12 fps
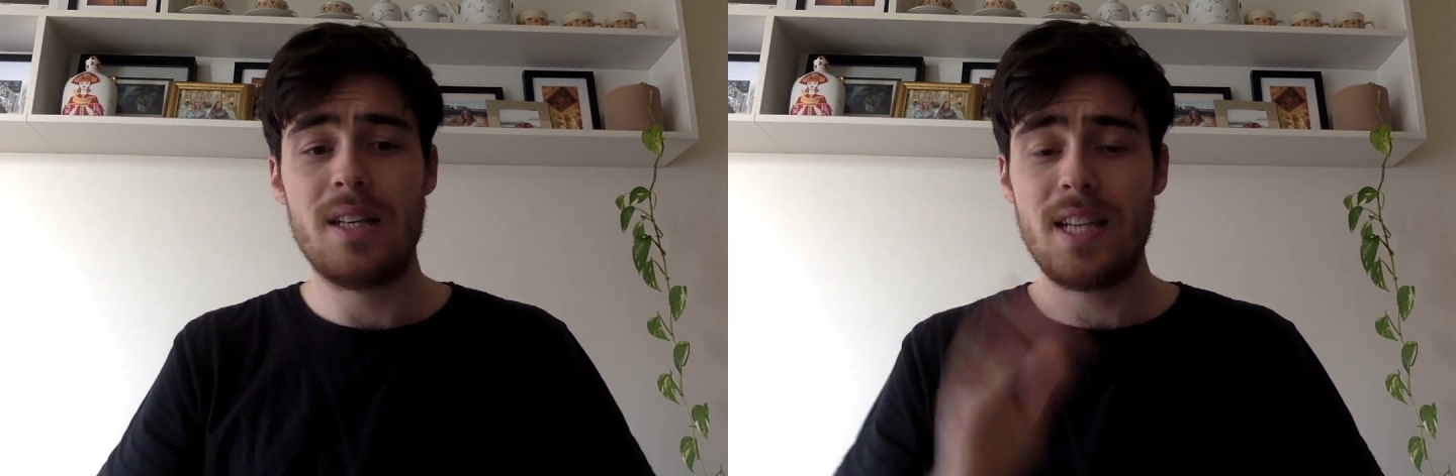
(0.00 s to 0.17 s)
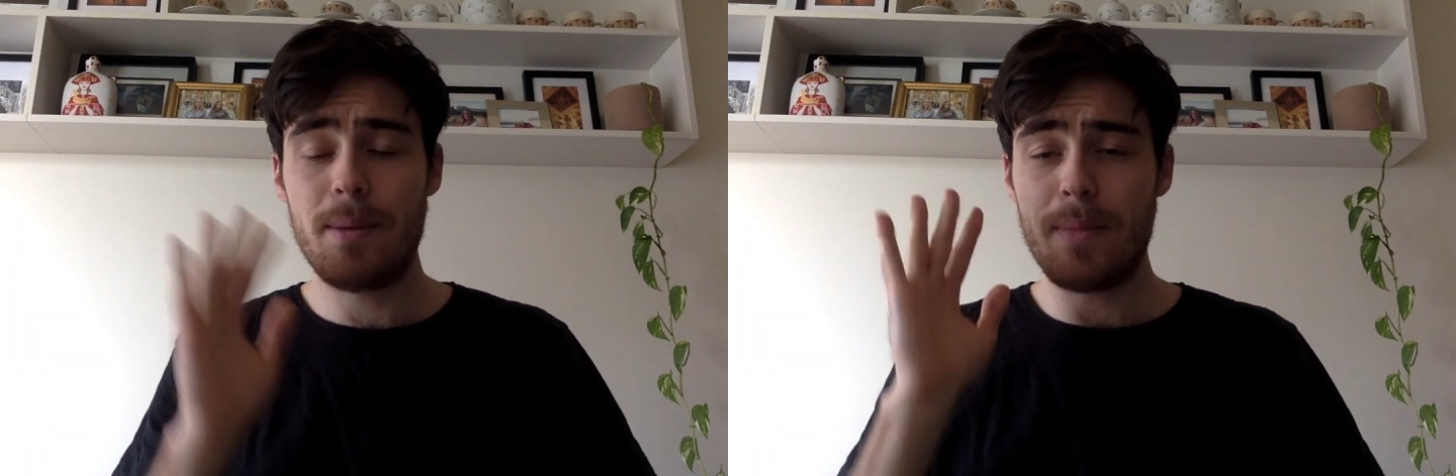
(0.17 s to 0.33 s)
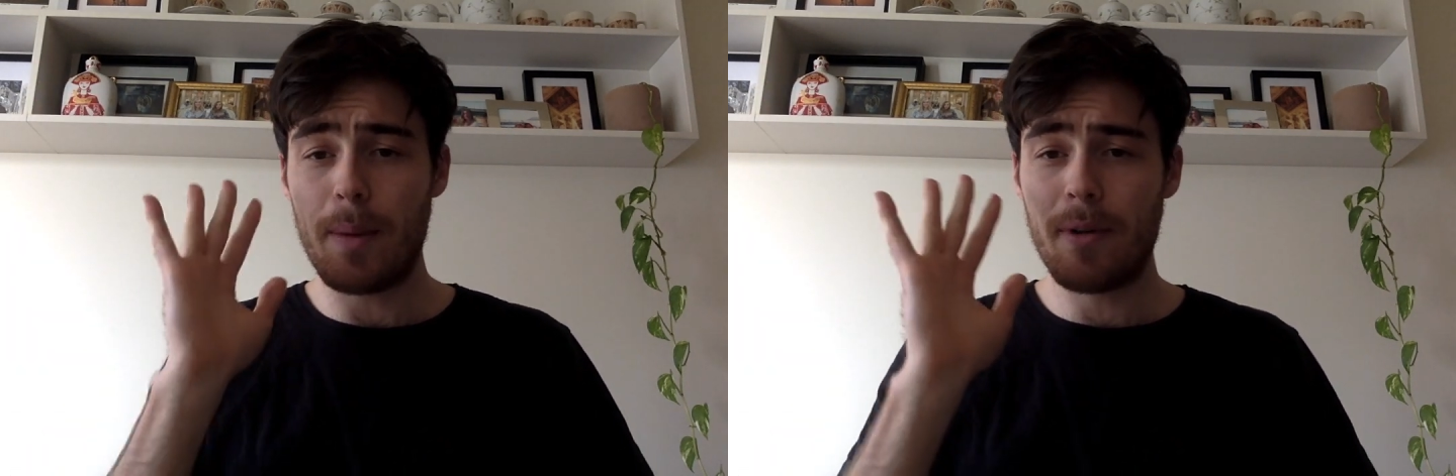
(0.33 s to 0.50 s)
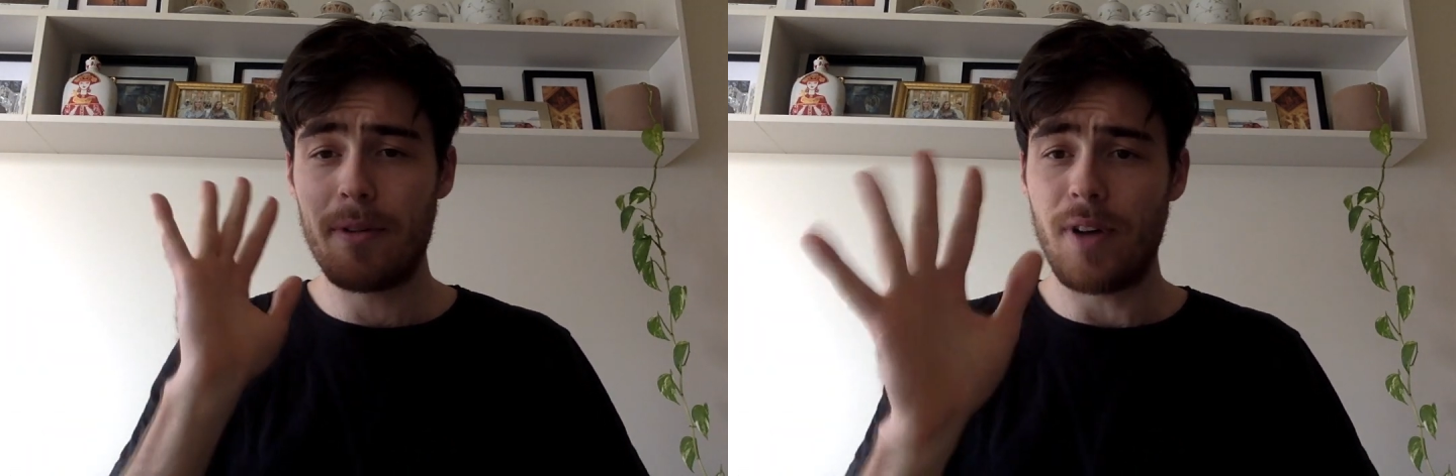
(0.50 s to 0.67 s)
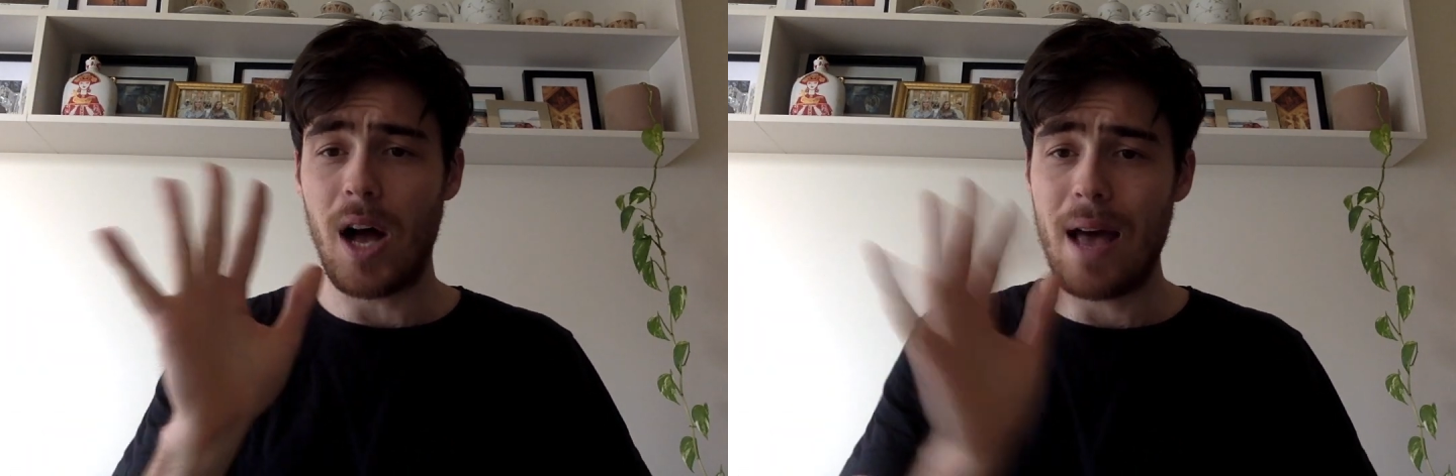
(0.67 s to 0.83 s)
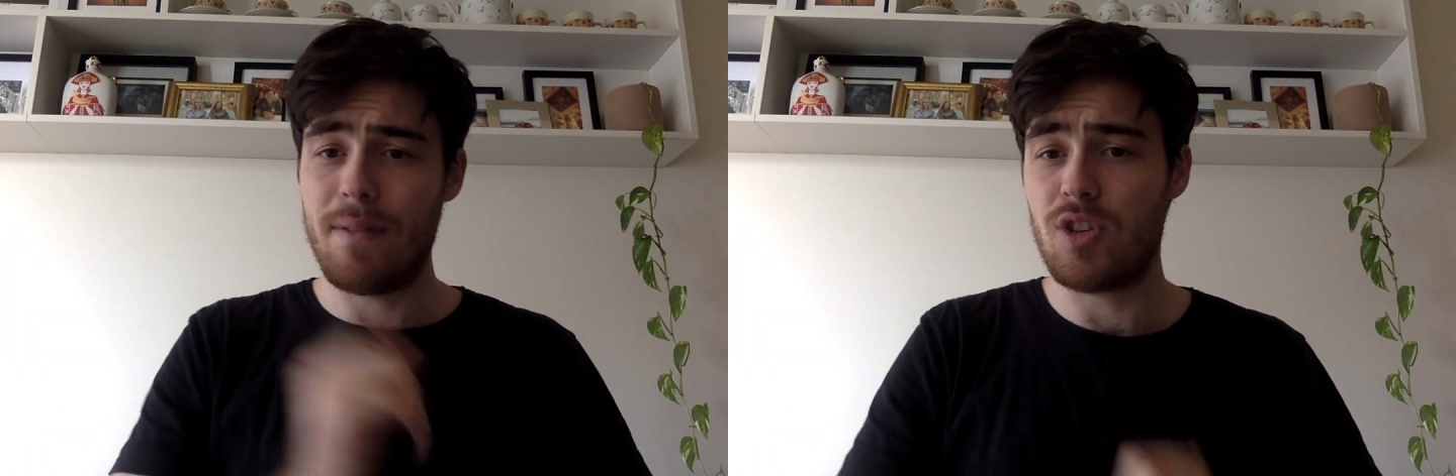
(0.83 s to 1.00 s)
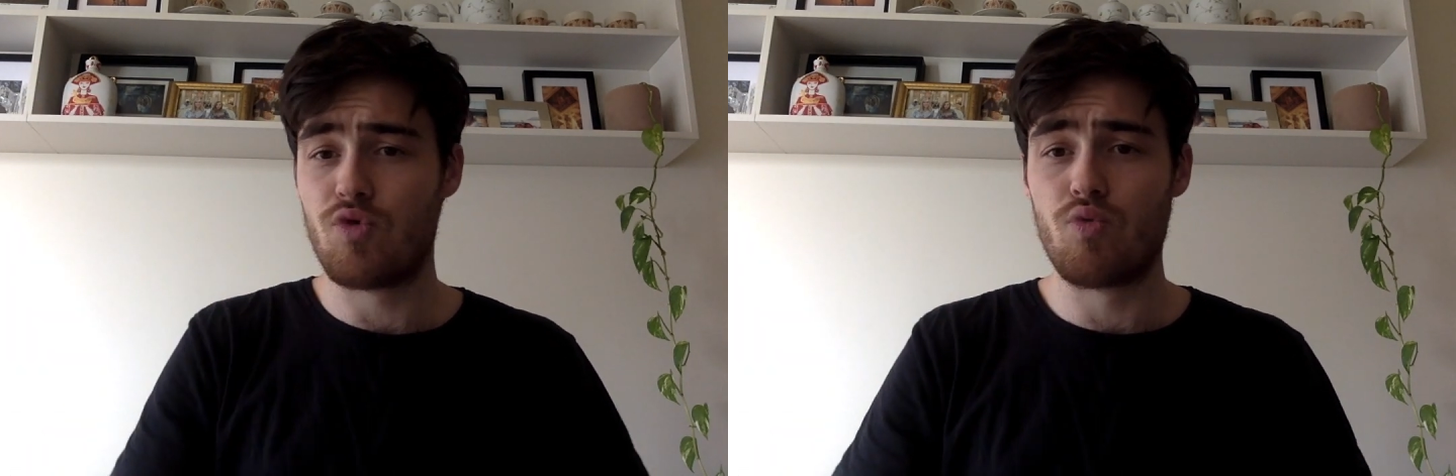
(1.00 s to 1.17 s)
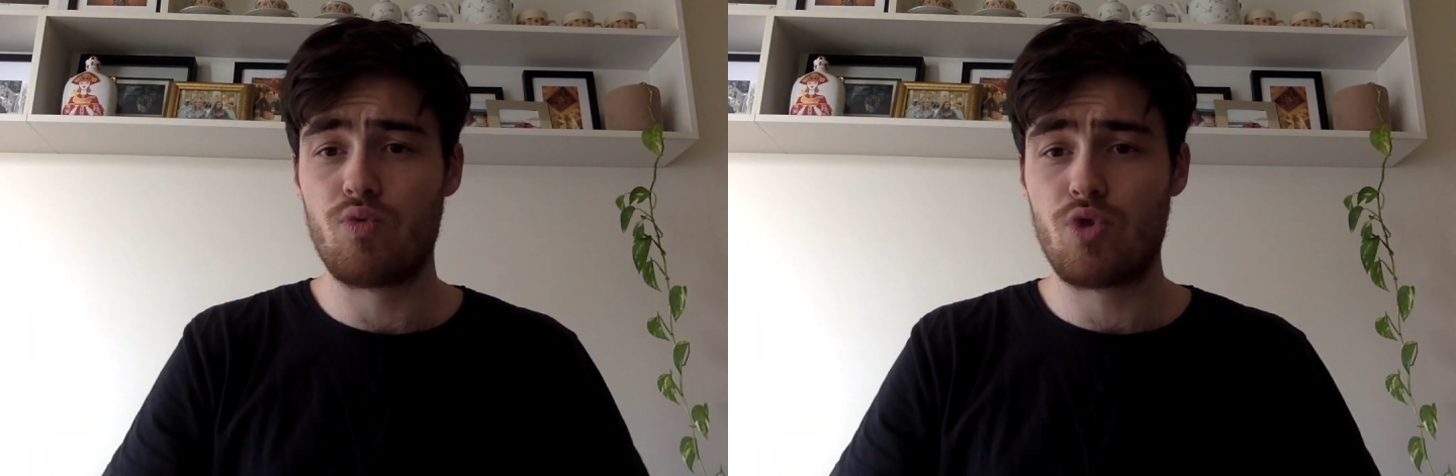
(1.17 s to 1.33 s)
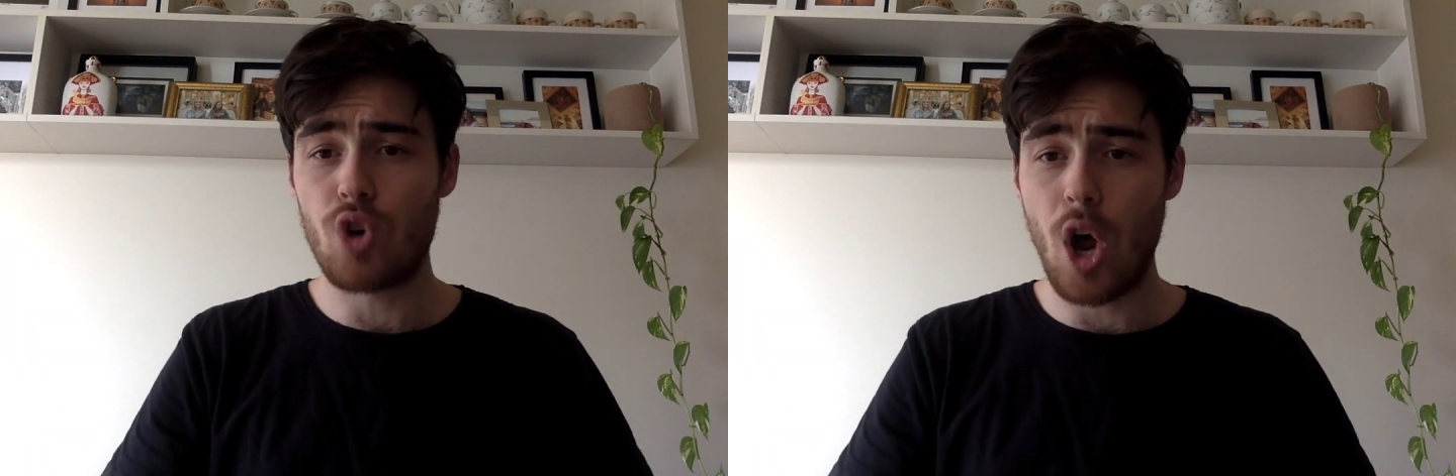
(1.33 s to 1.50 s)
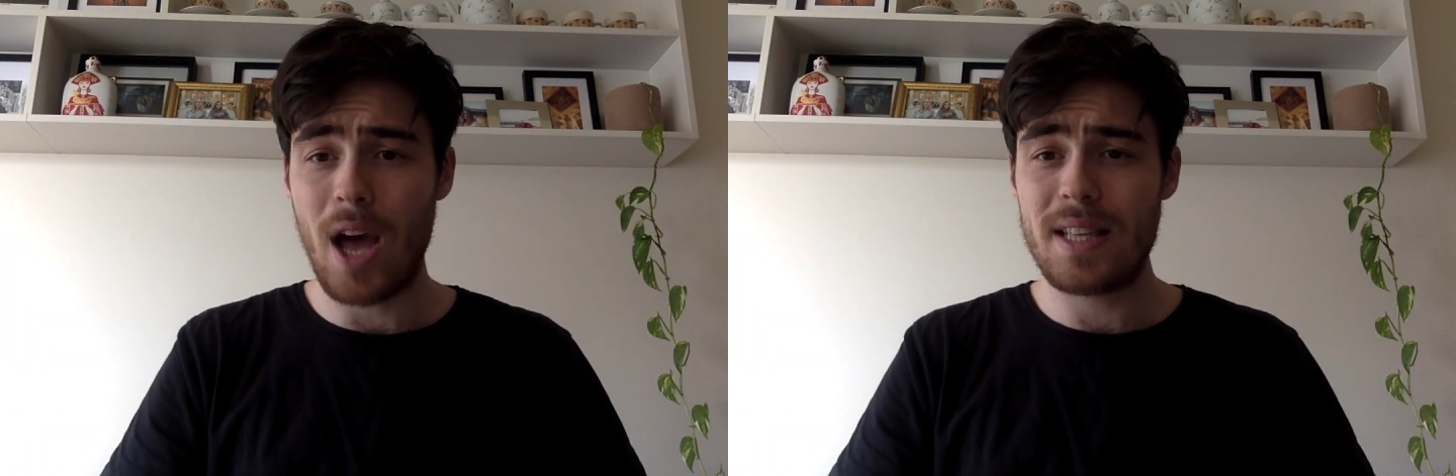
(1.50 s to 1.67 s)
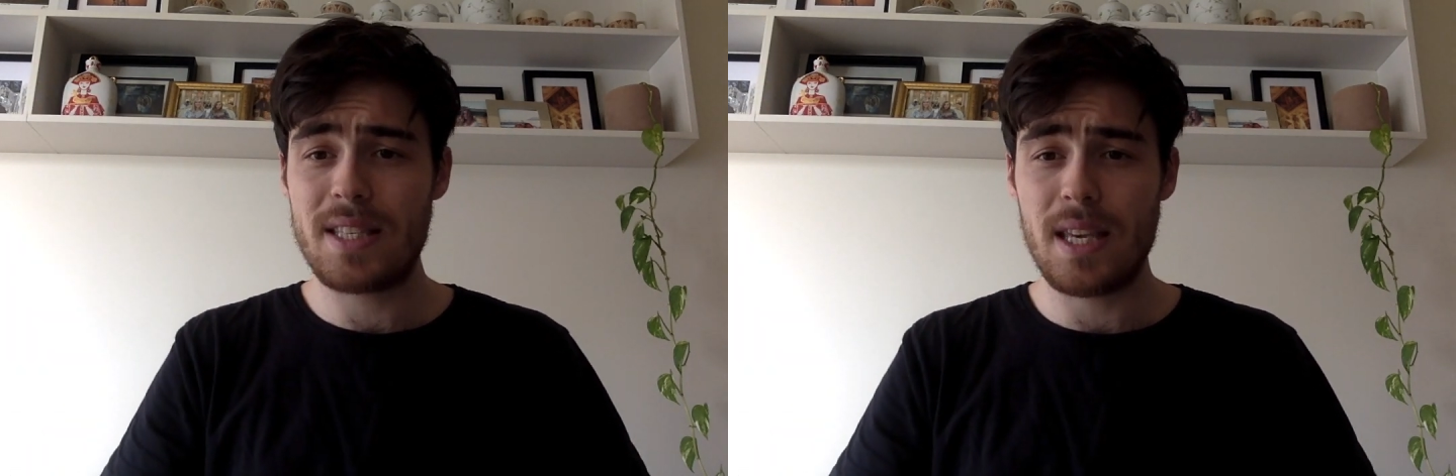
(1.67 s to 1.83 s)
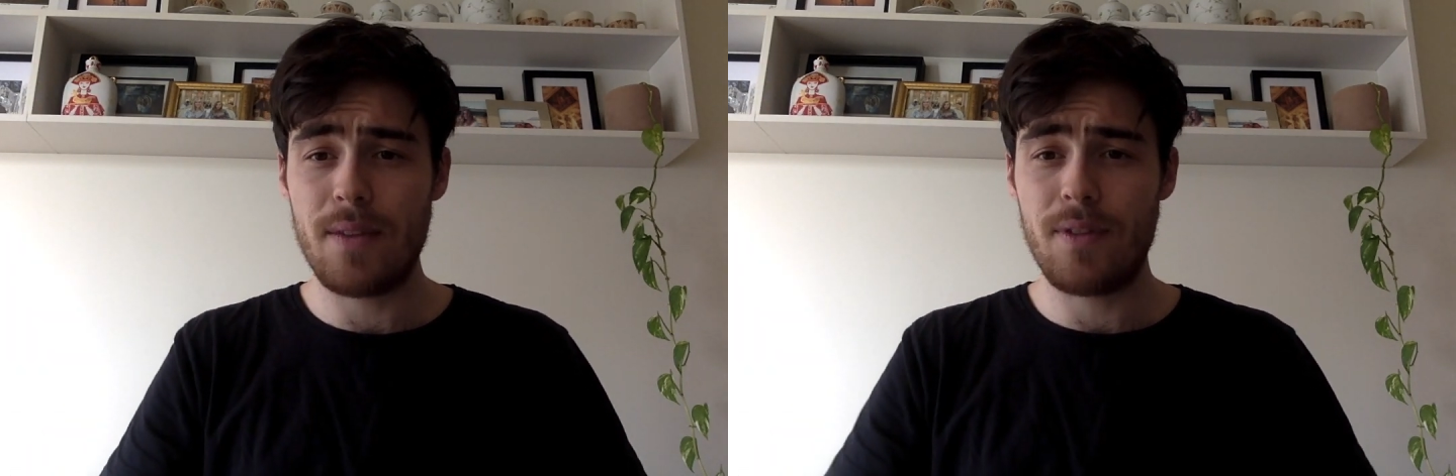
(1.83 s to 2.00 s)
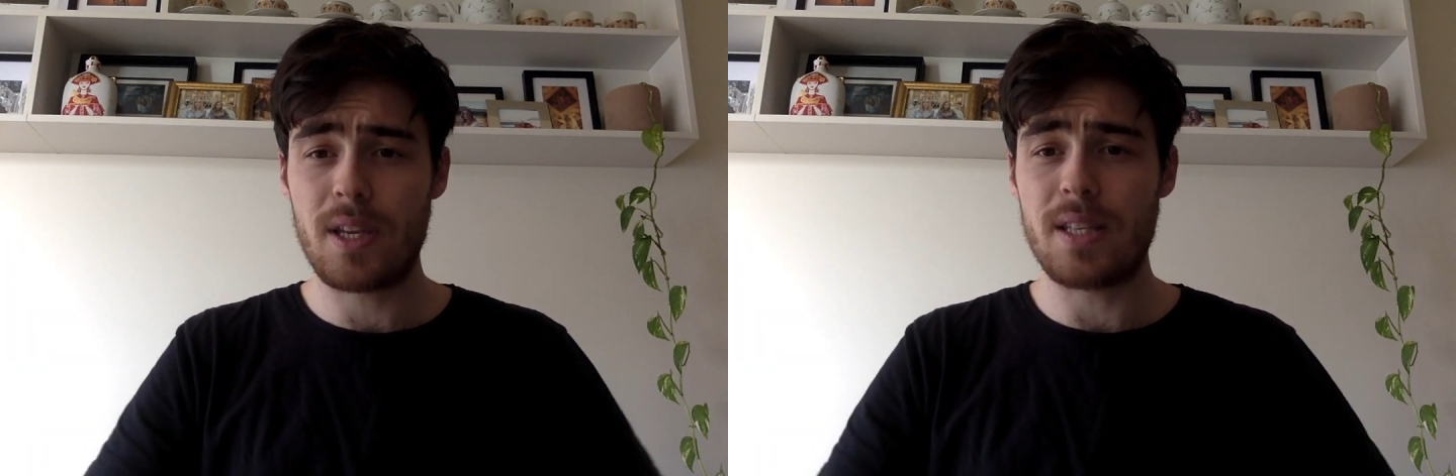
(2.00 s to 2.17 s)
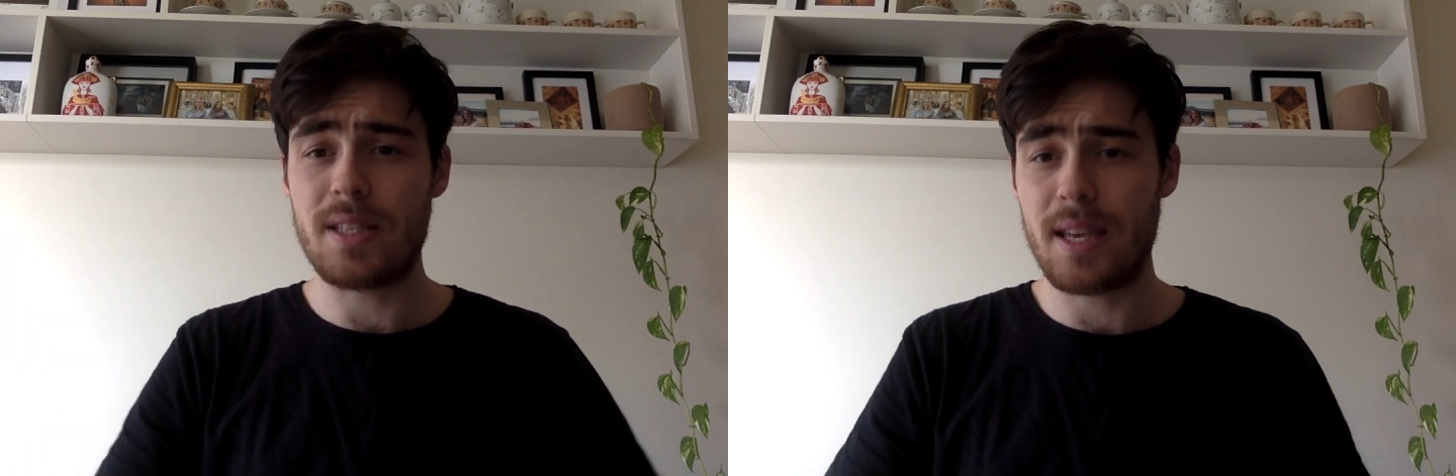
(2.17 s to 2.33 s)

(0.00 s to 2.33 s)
Tip number five is try and see if you can